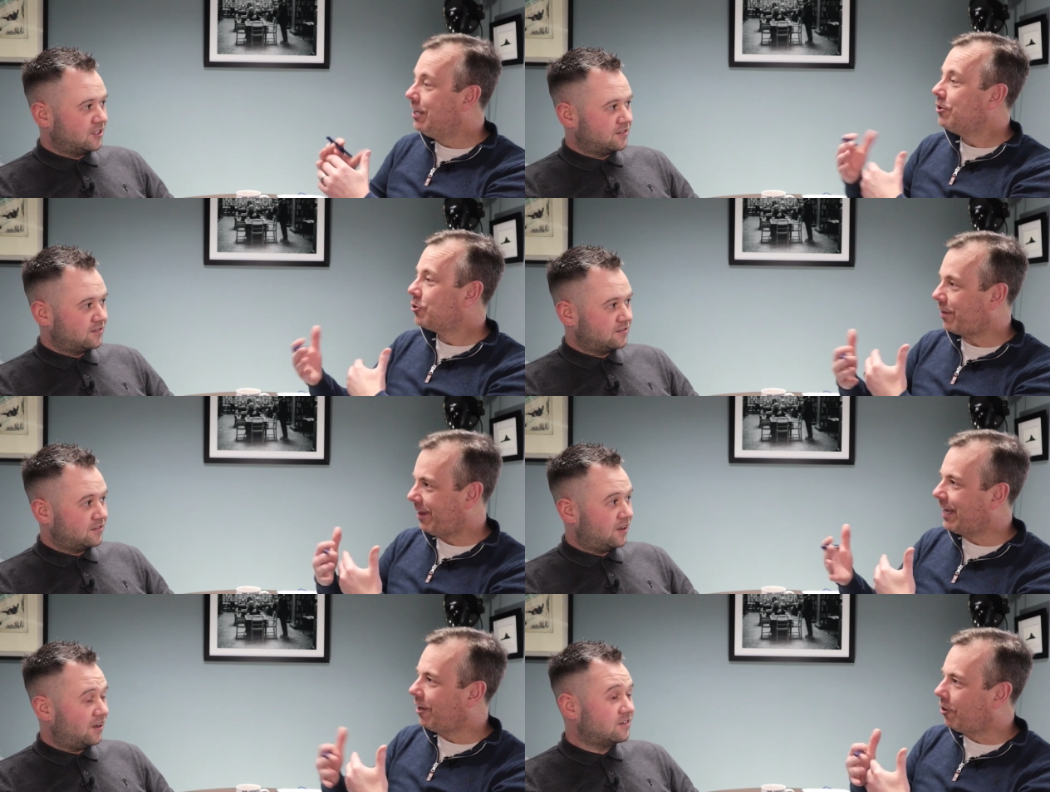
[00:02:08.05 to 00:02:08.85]
Speaker 1: So I
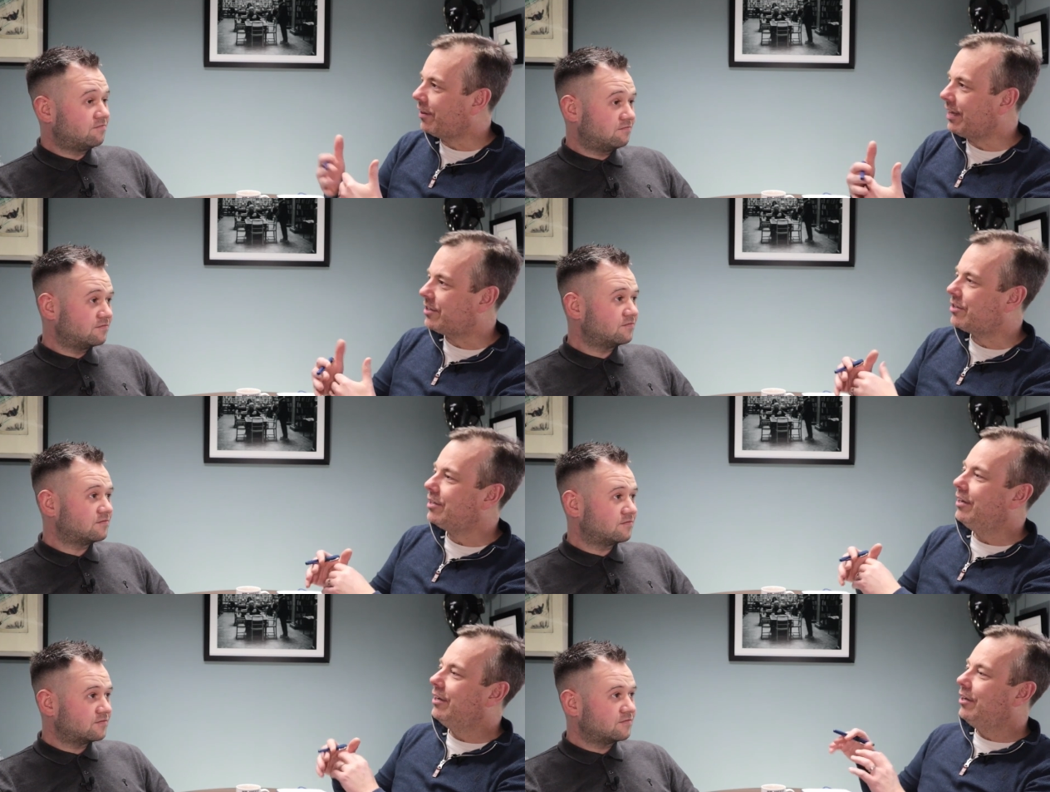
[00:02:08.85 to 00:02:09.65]
think a lot of these
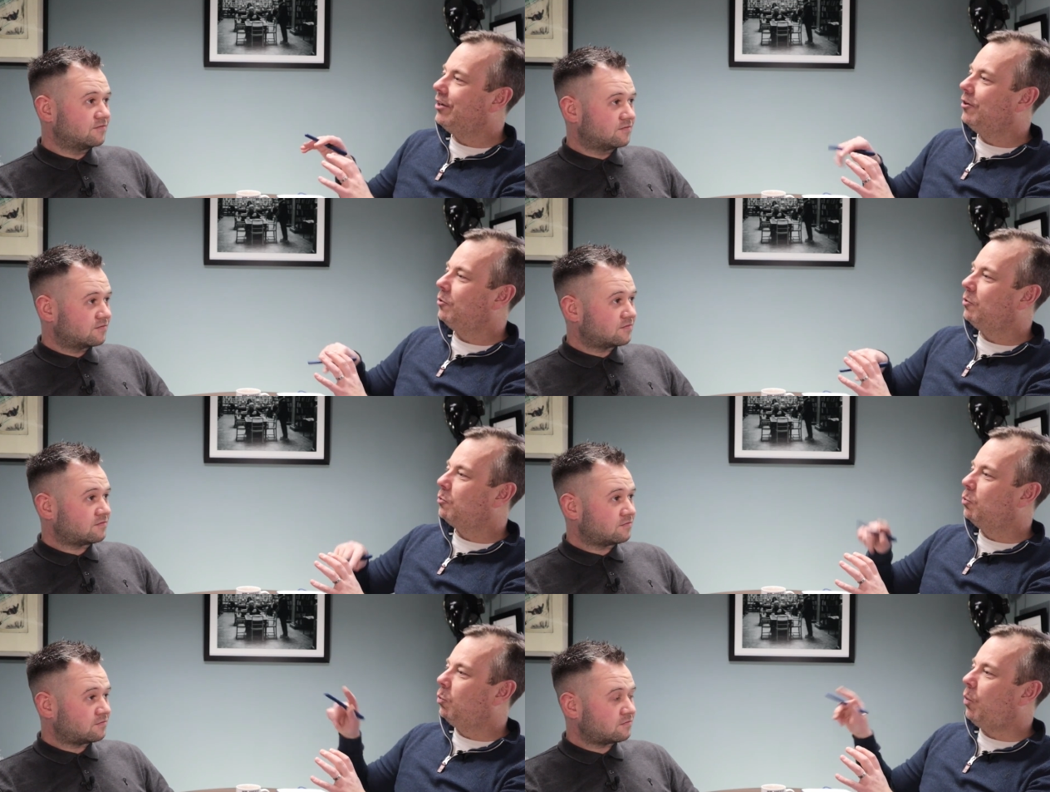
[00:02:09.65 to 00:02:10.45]

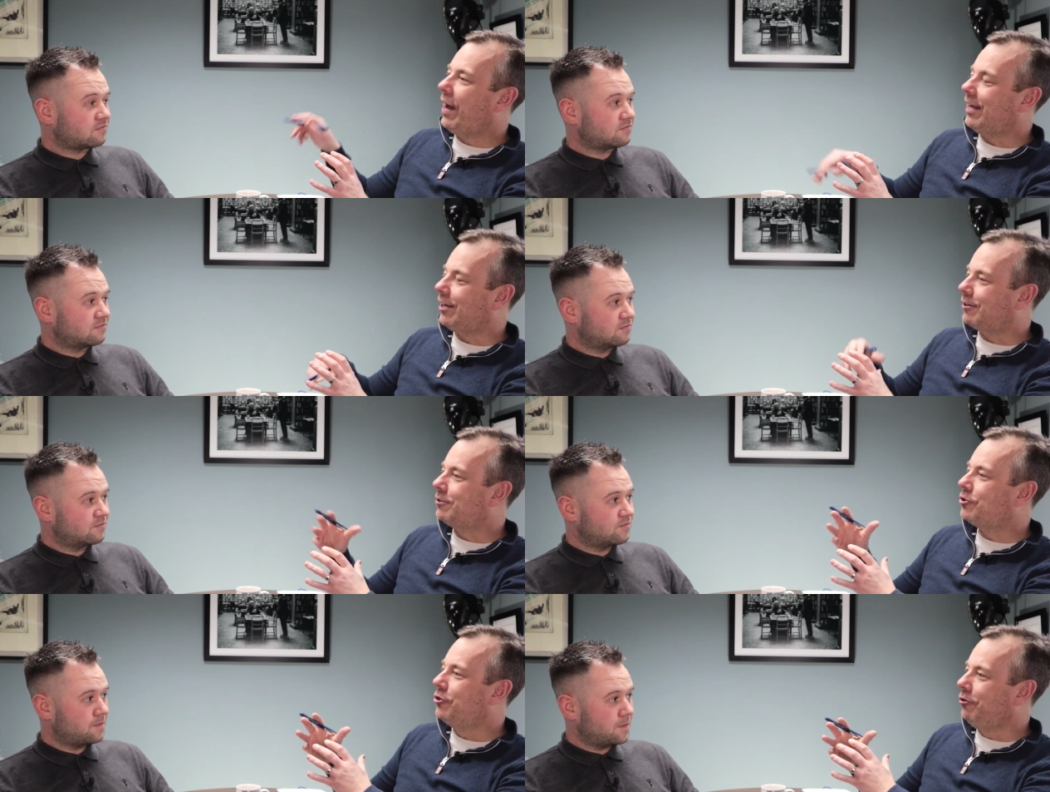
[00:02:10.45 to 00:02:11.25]

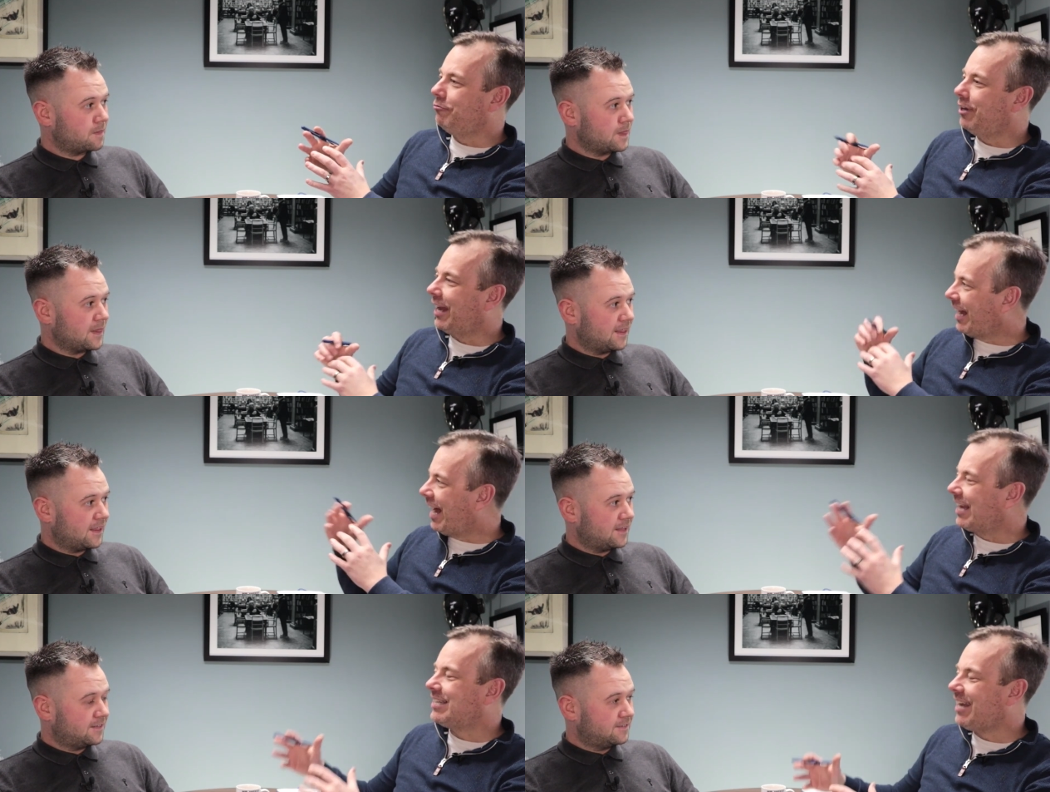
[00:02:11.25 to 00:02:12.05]
wild children like
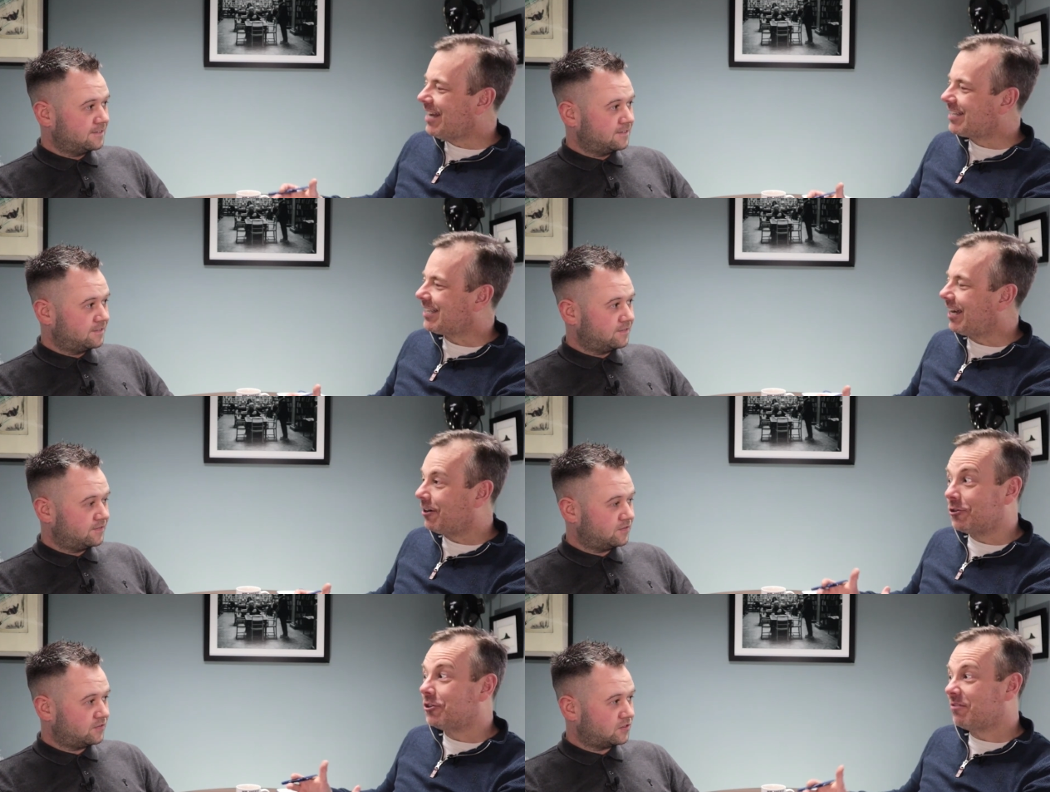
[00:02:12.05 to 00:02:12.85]
ideas and are
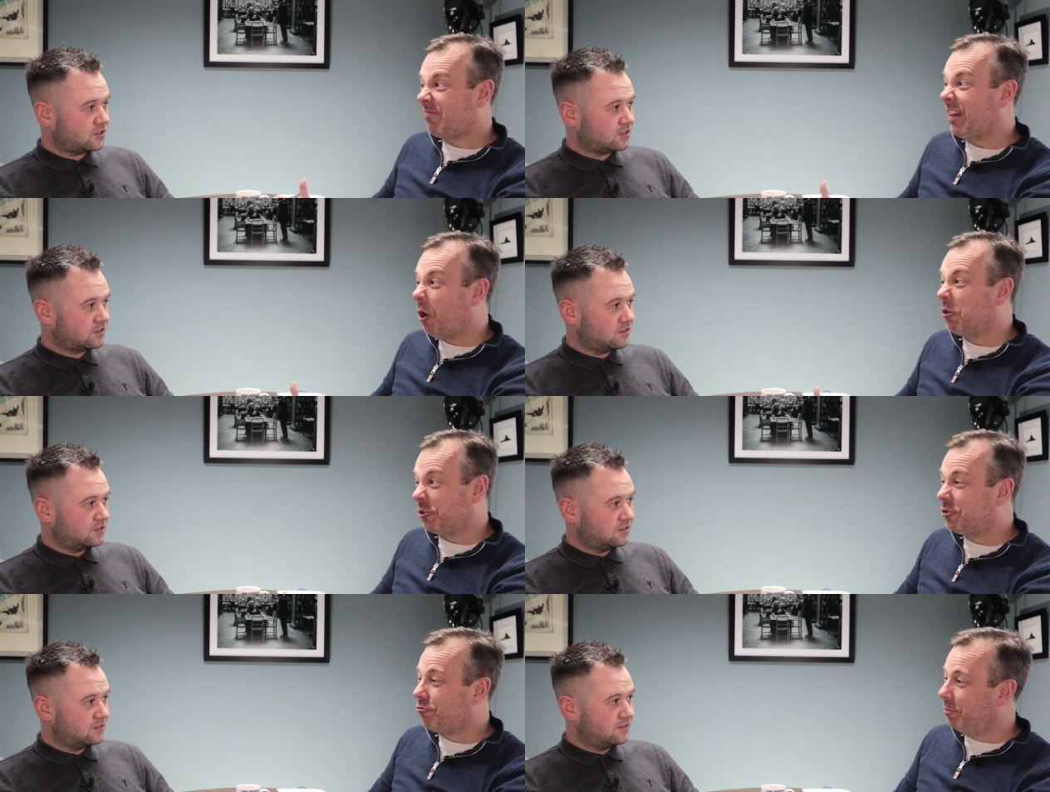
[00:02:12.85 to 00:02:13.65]
just they are
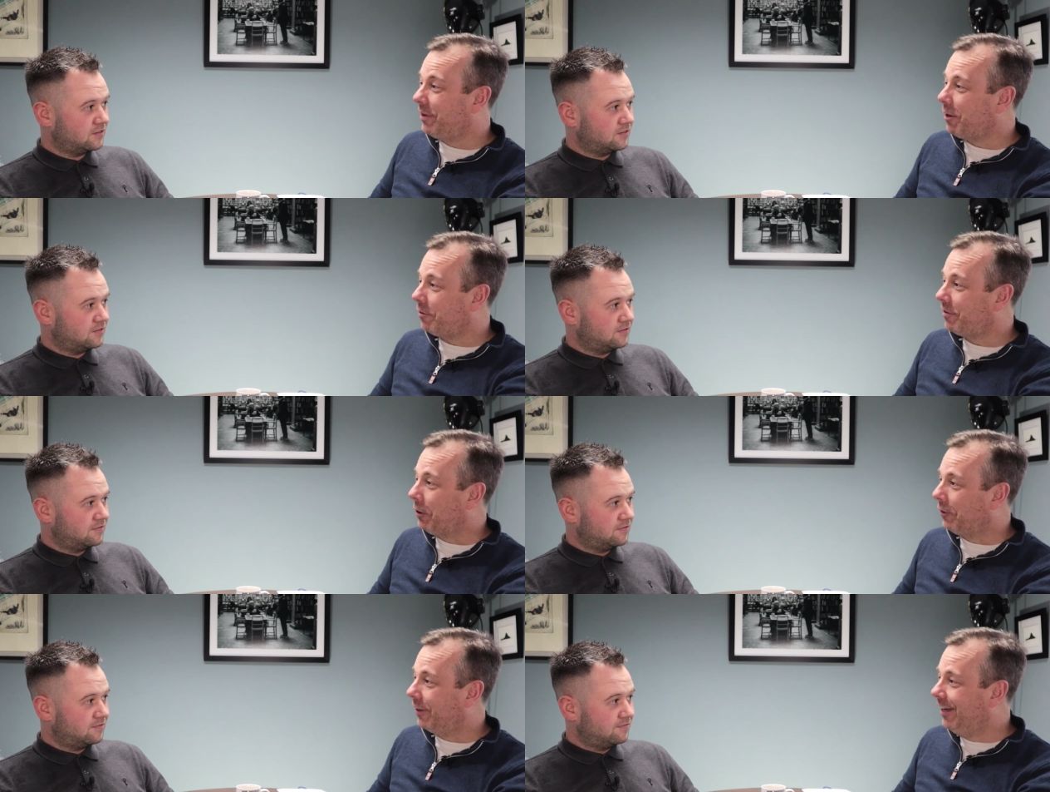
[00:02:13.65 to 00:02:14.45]
just drummed out of you, aren't they?